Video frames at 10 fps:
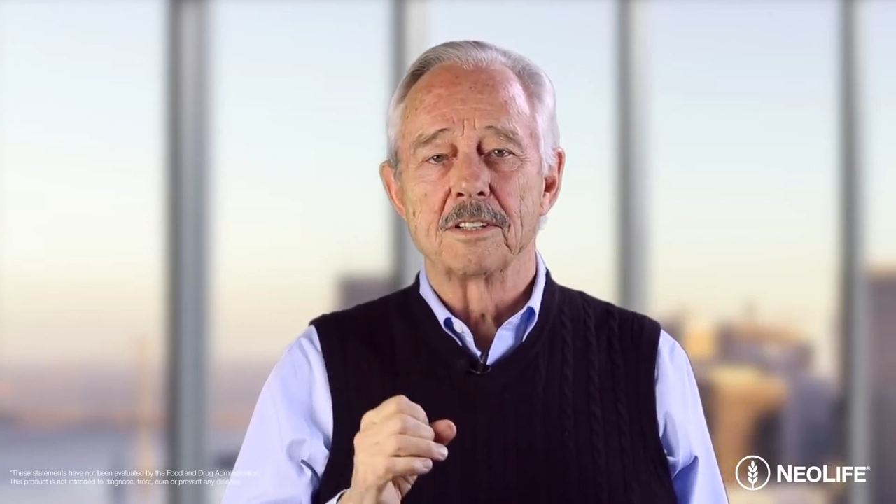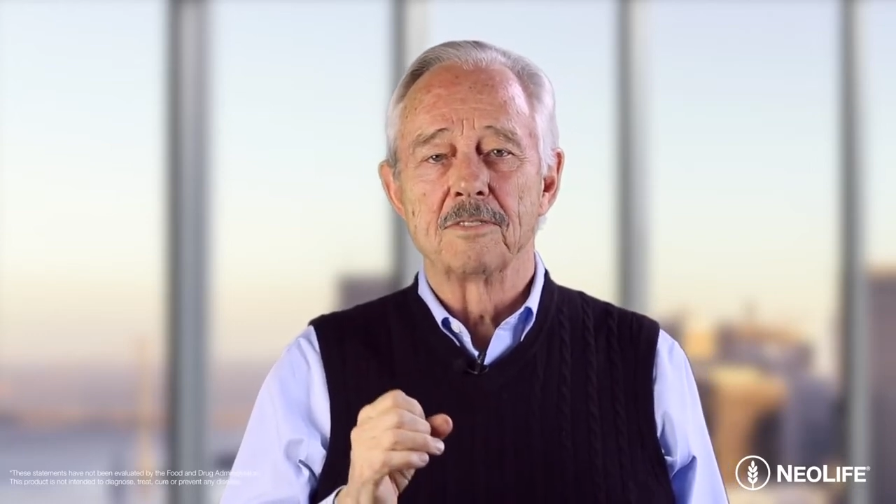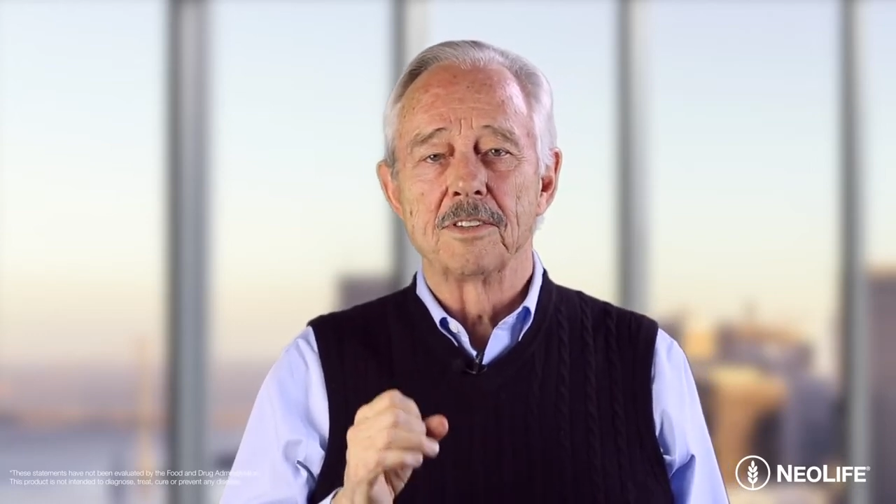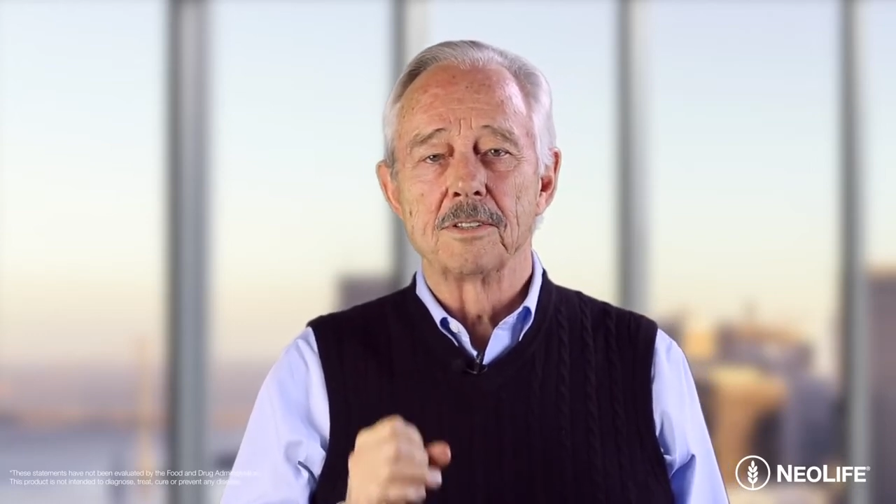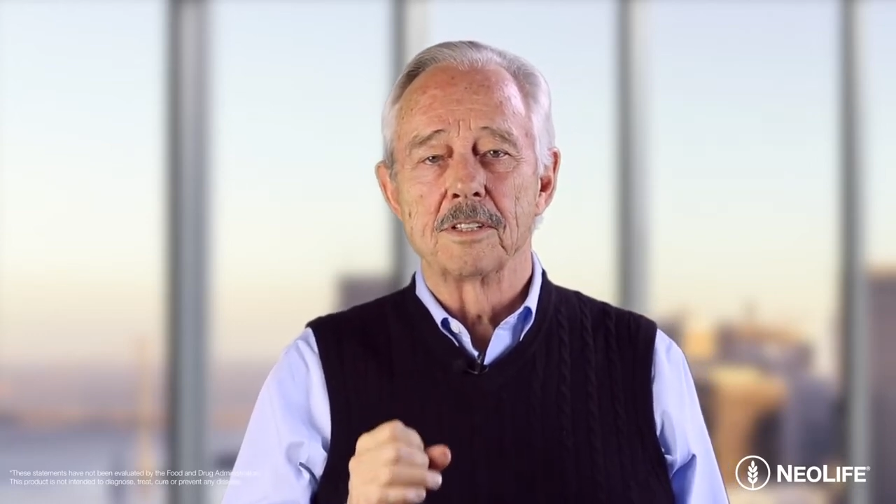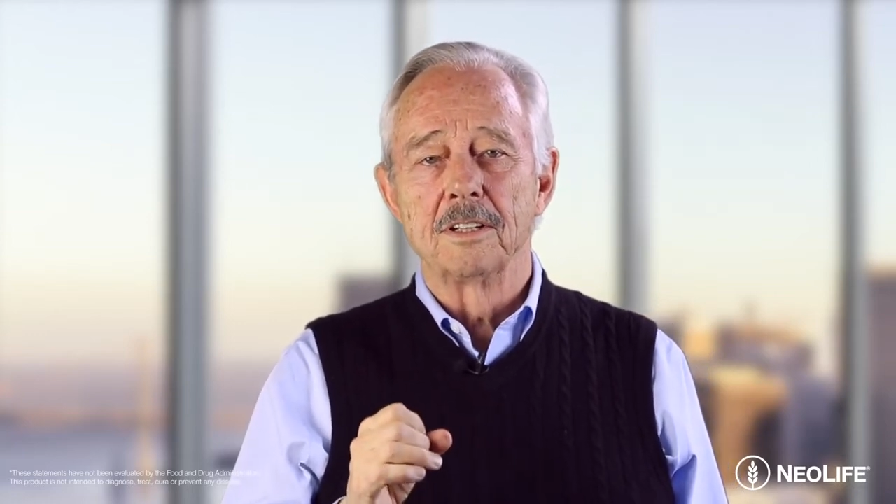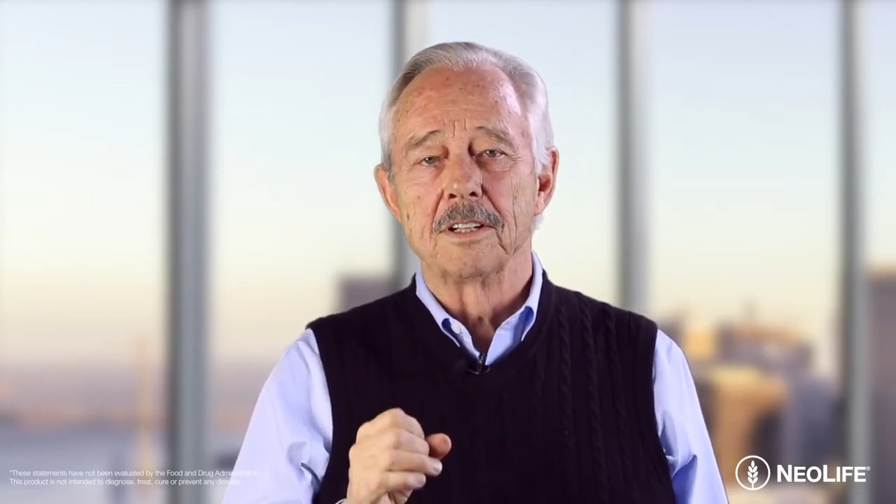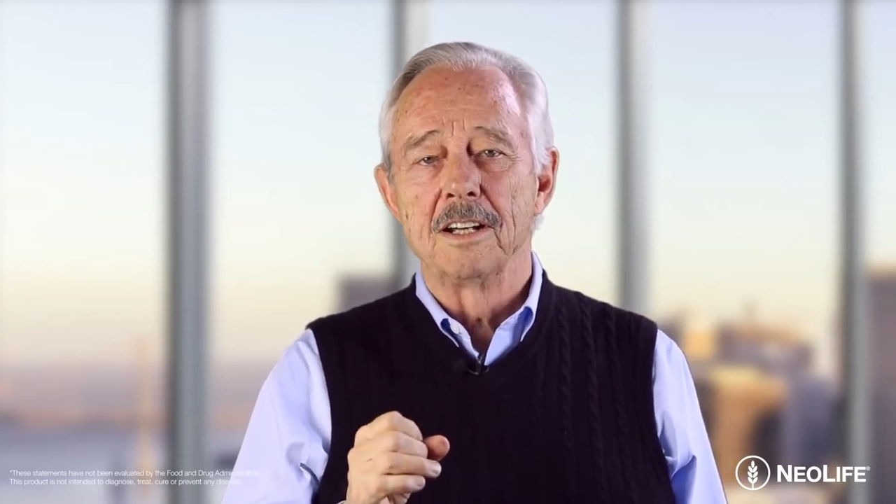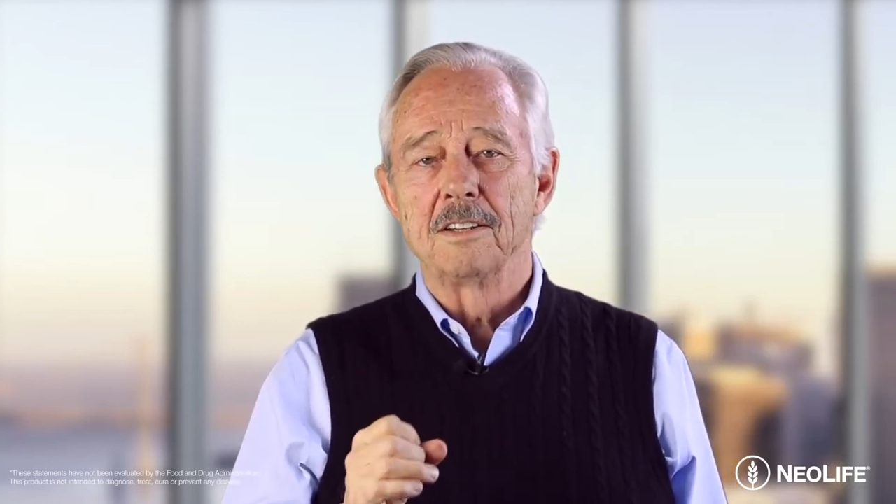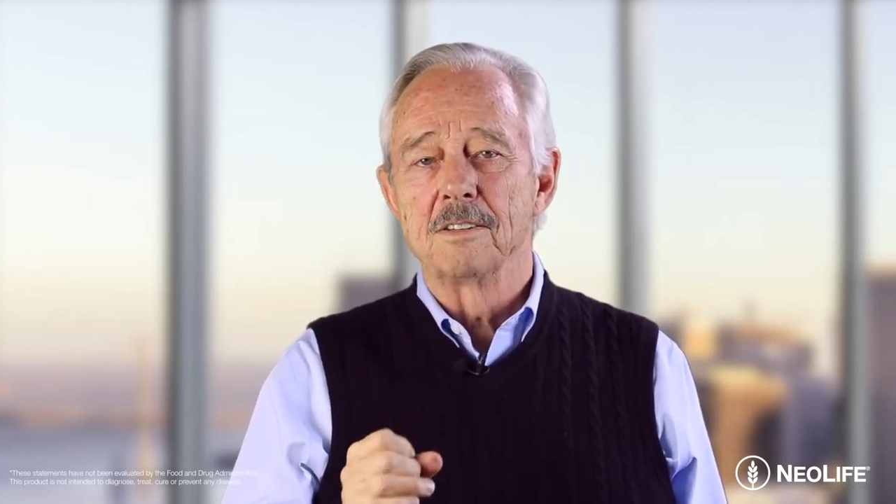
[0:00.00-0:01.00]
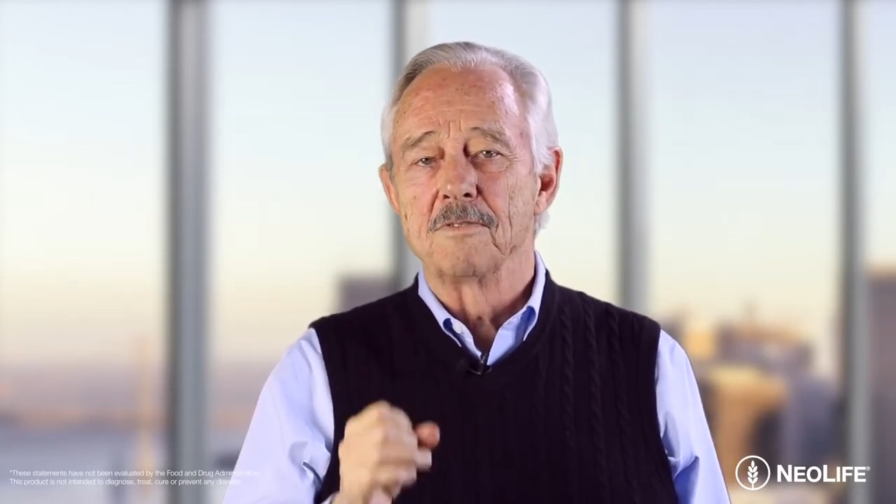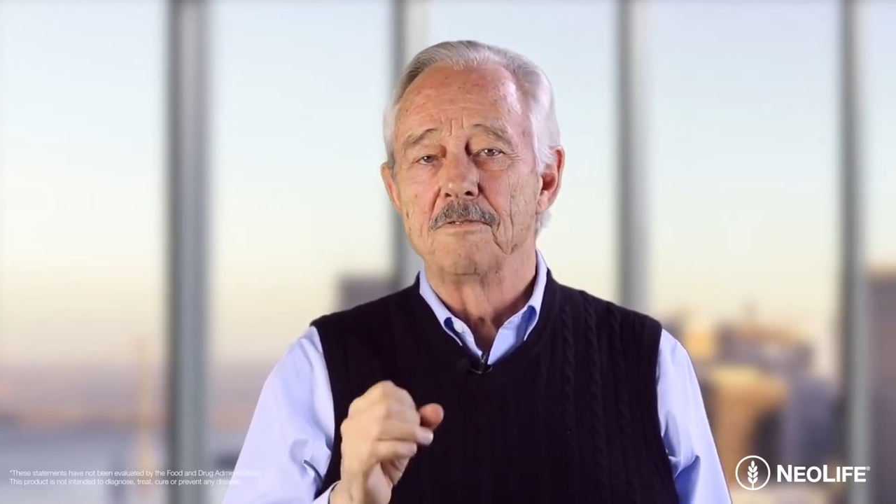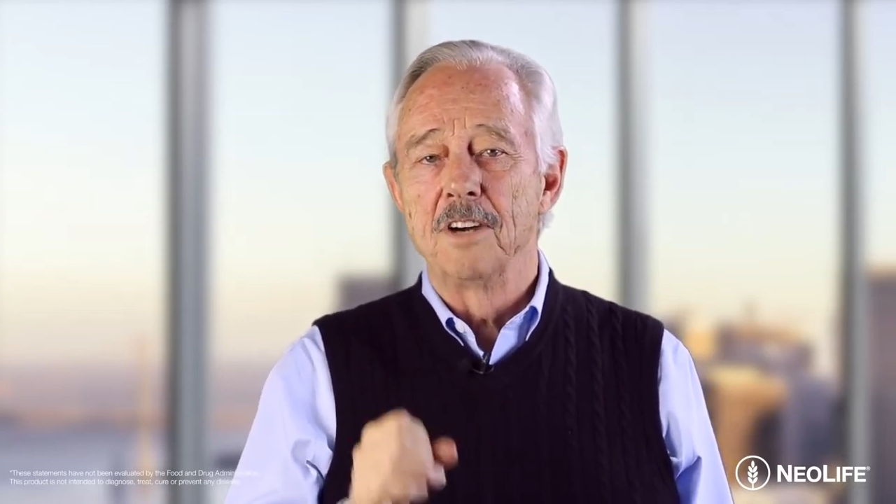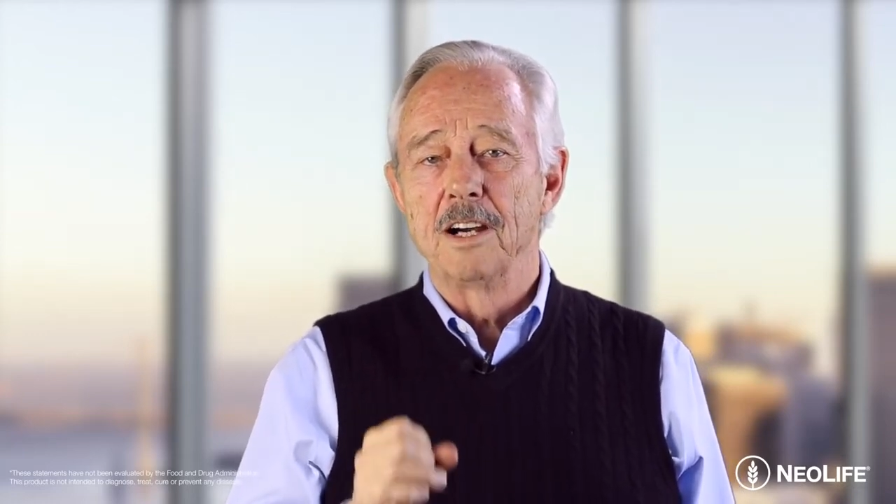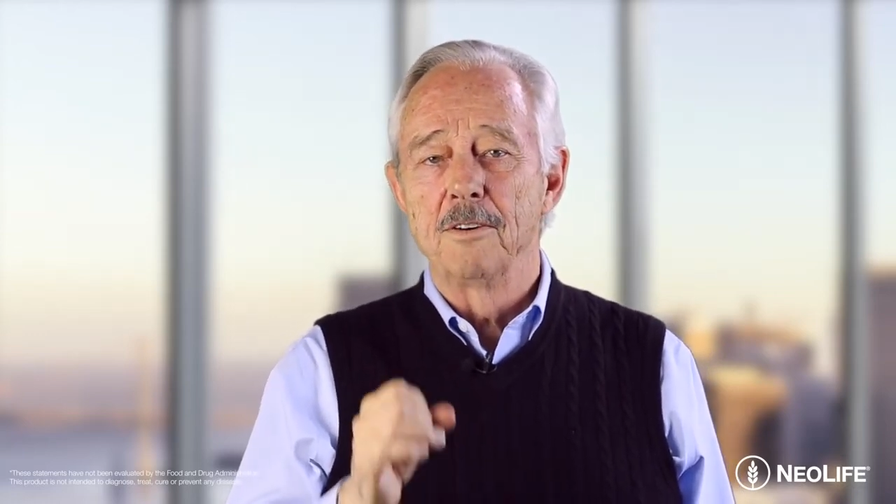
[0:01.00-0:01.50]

needs to facilitate this